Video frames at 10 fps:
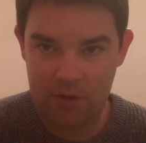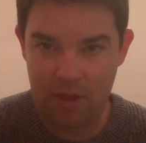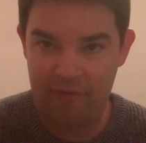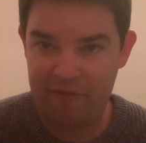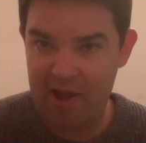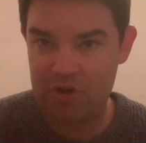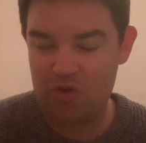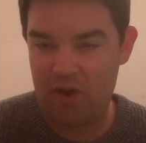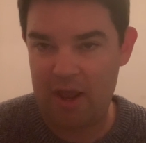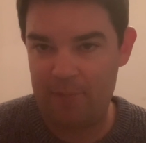A
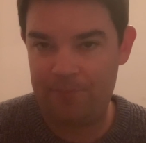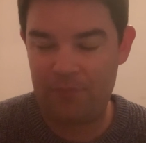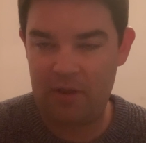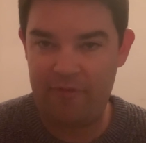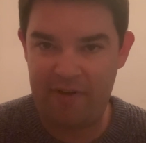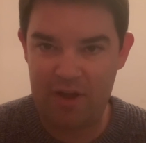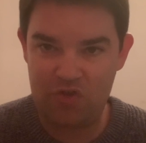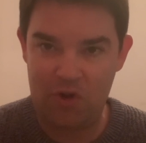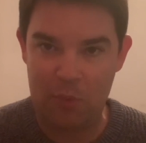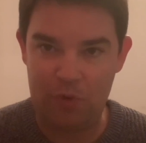factory
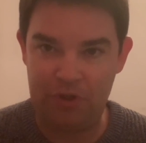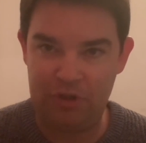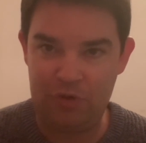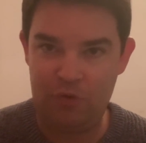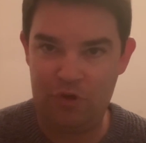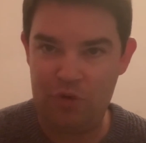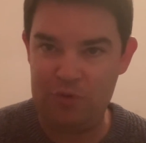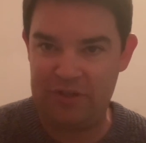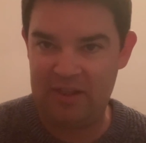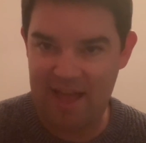would
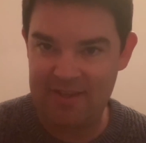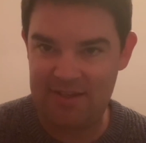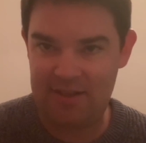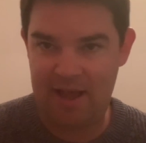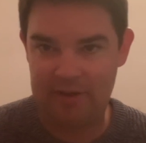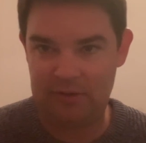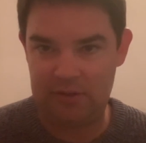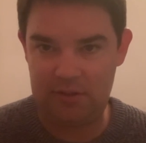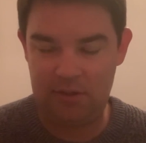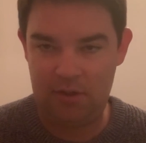use less
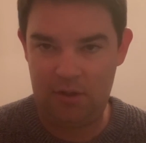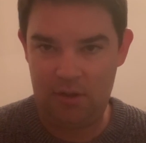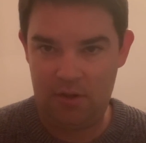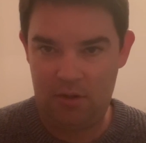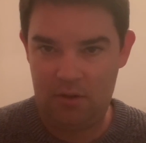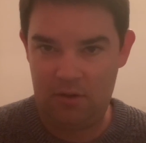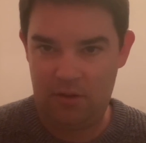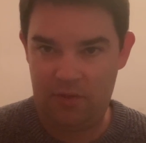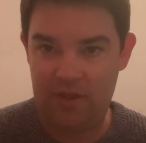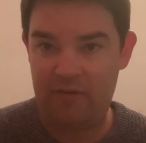land
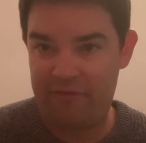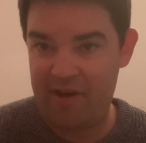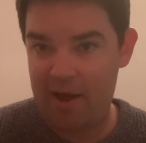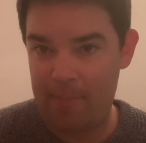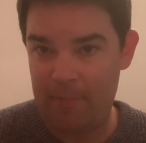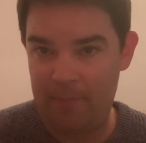than a farm.